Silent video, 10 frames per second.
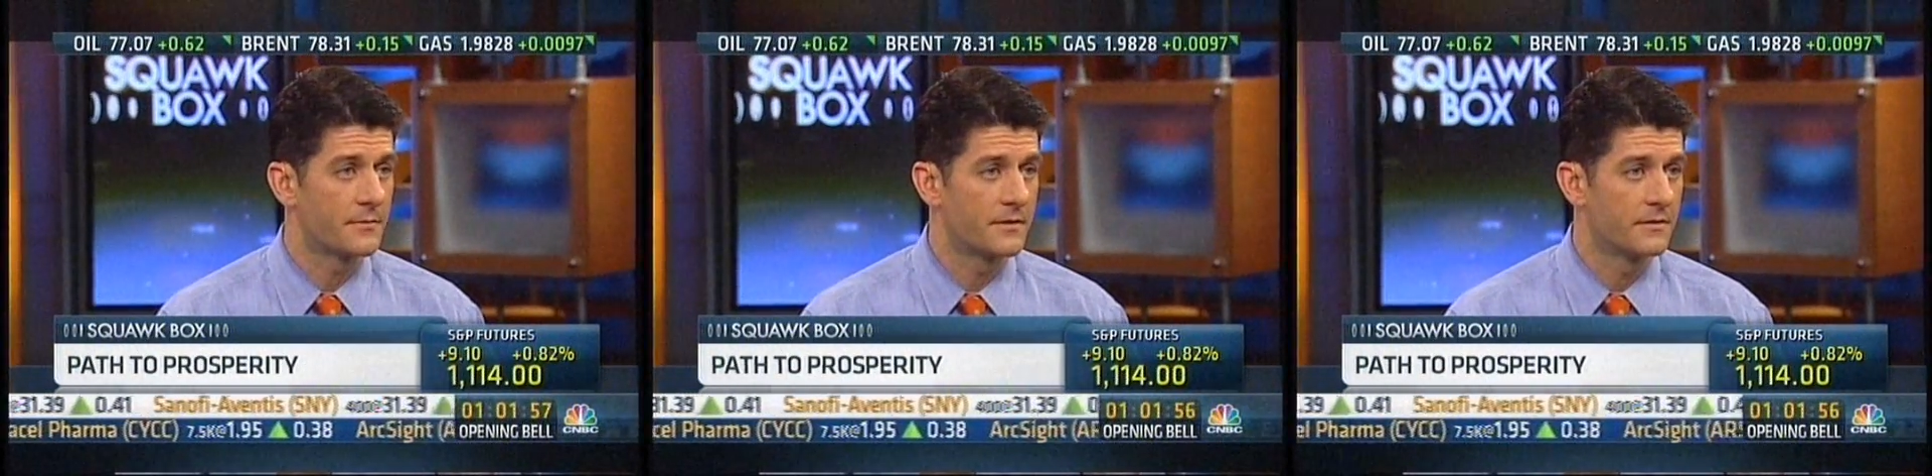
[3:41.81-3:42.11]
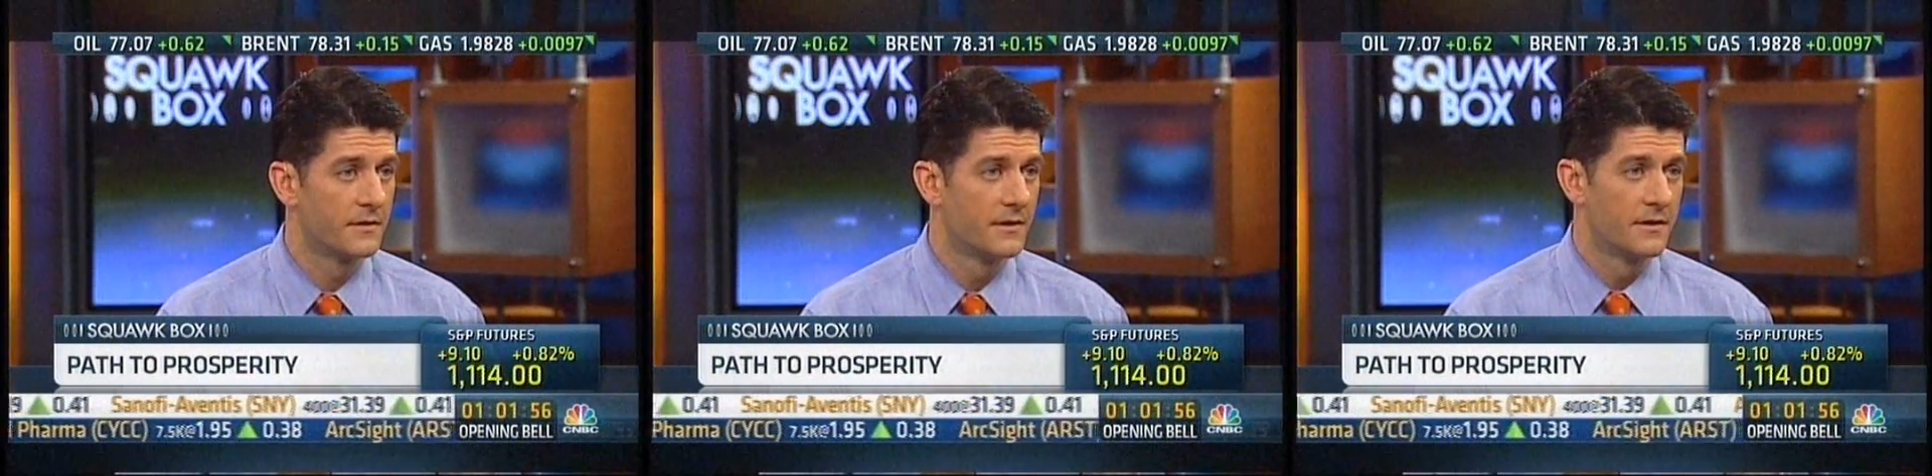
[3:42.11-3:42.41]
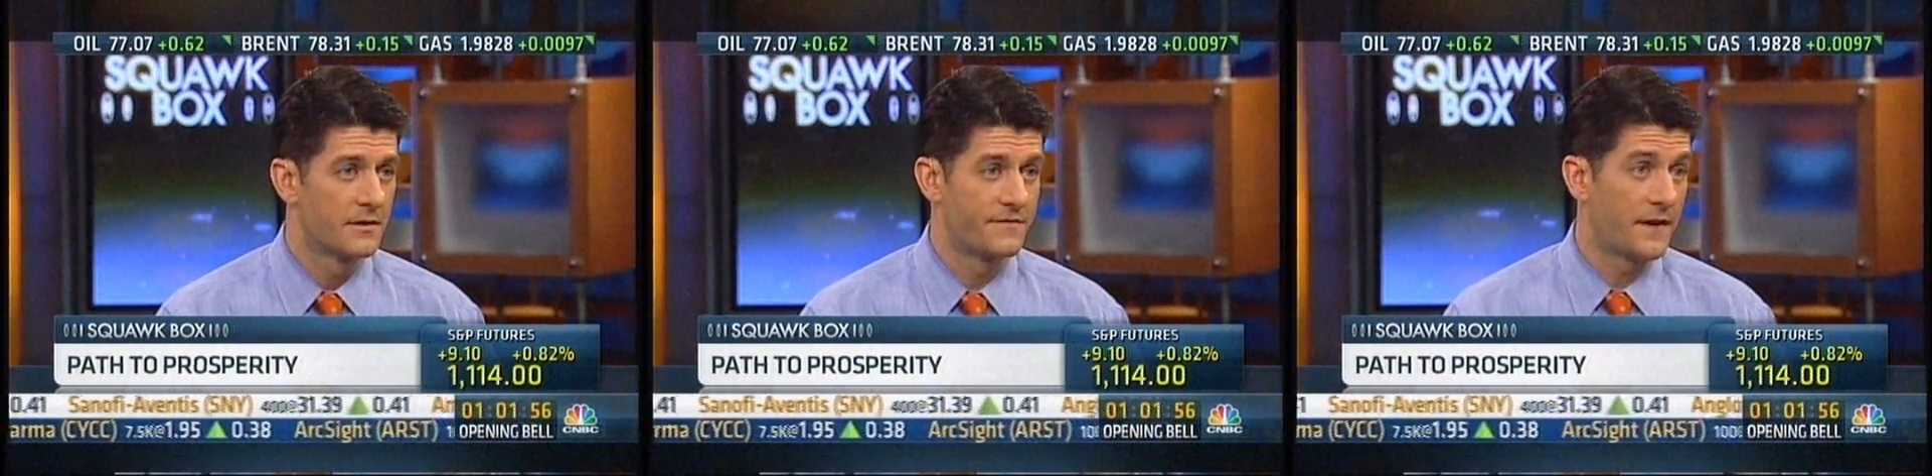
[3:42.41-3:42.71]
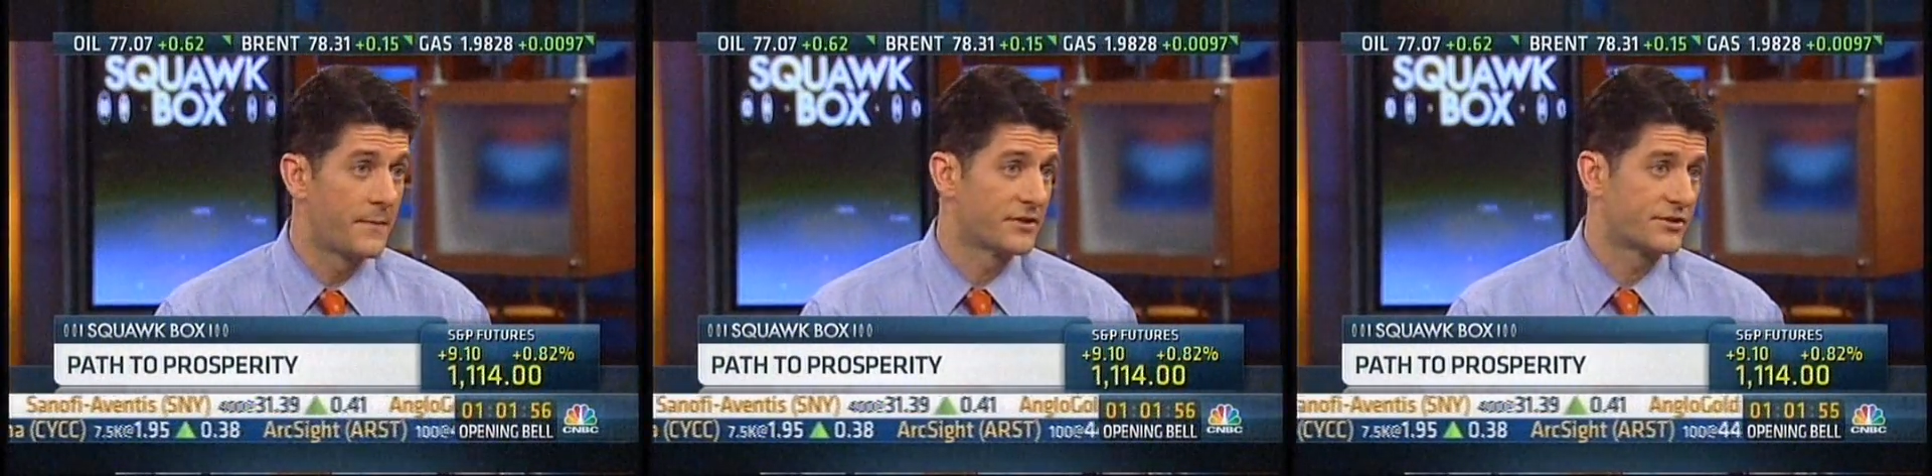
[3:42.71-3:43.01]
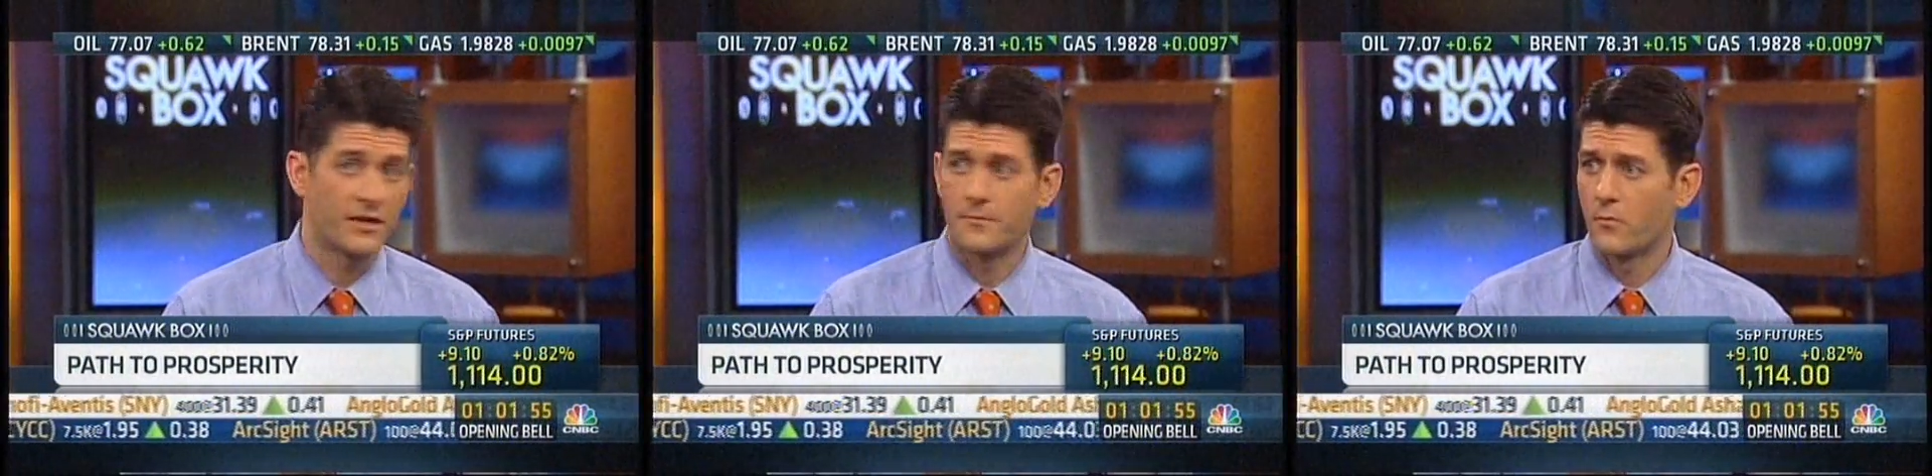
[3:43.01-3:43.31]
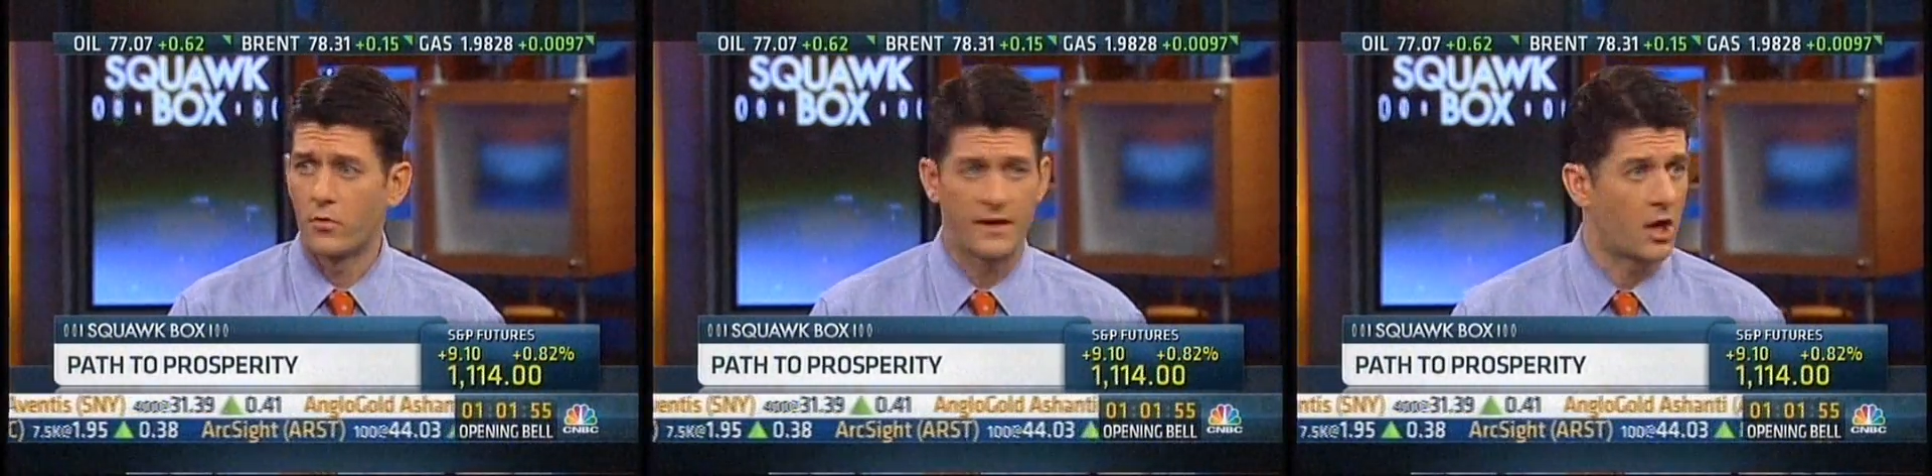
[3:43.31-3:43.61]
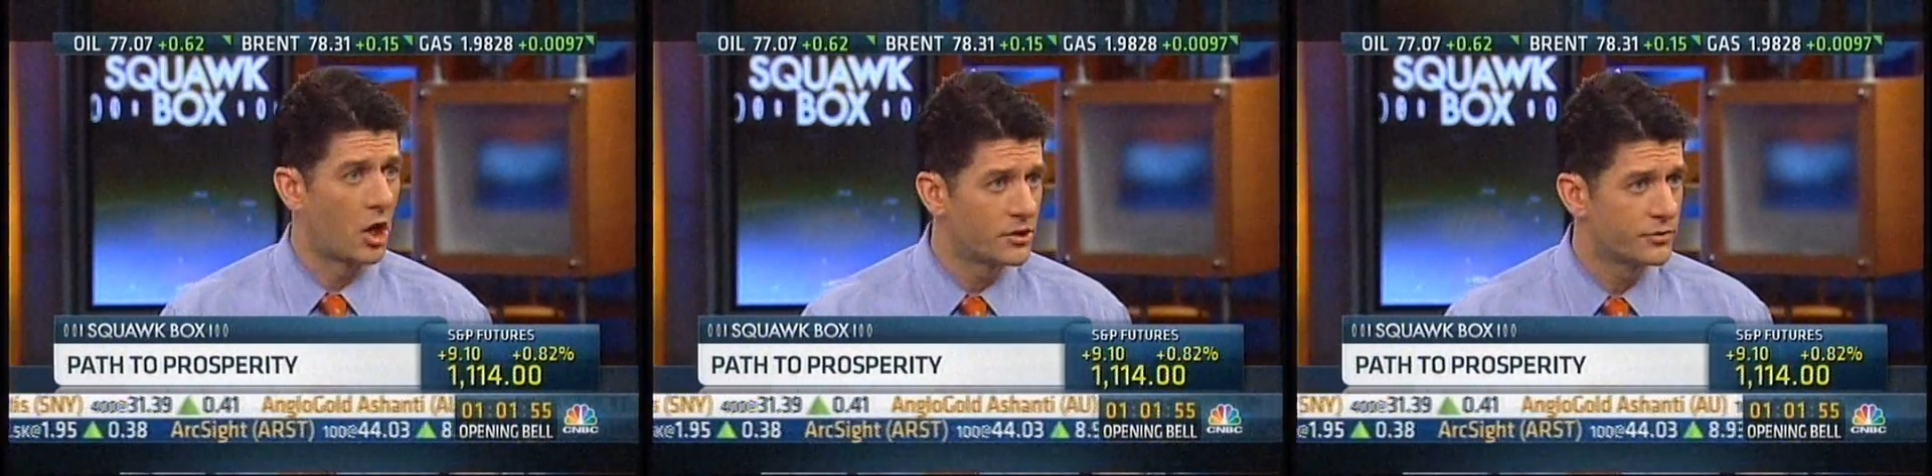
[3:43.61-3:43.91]
I mean, the Fed measures it at more like
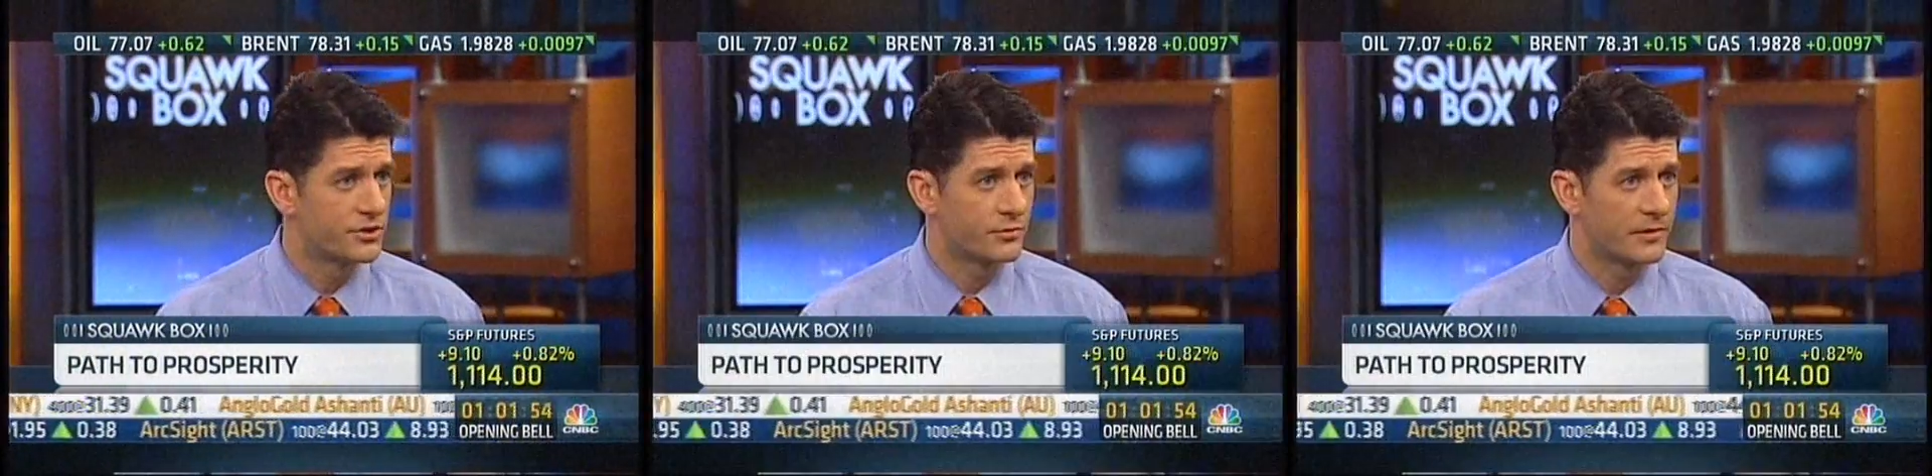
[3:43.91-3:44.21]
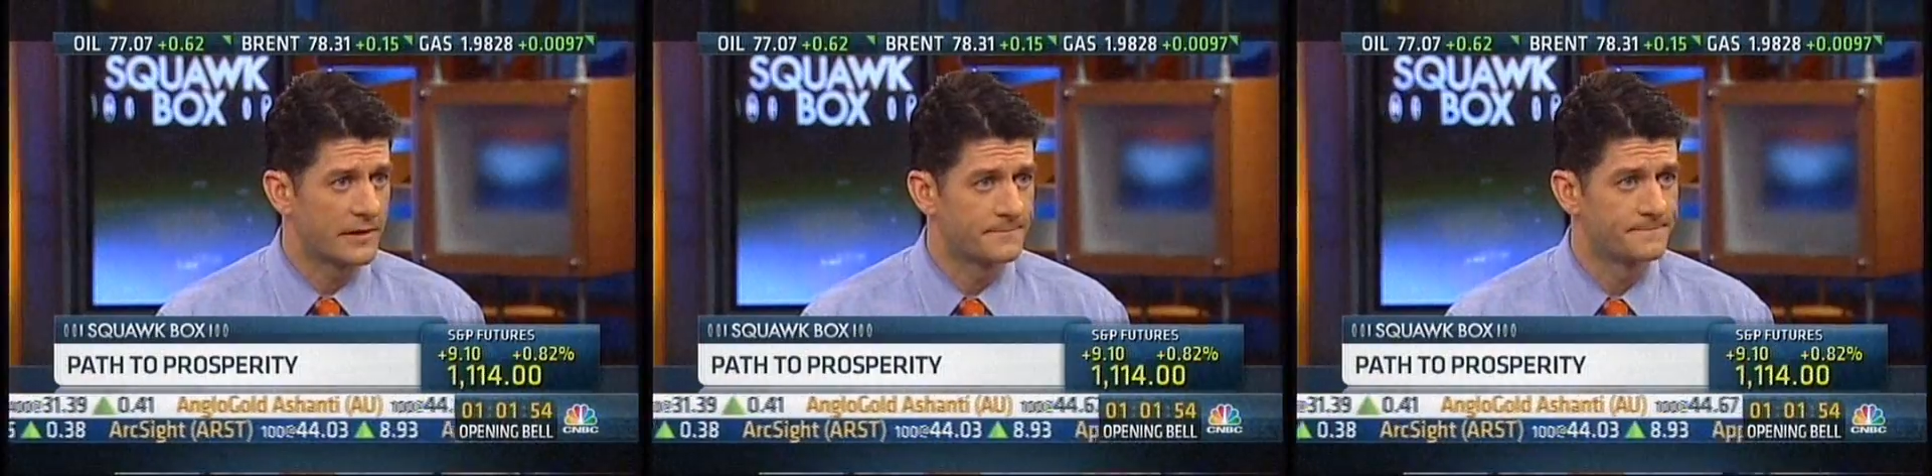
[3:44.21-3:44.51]
$100 trillion.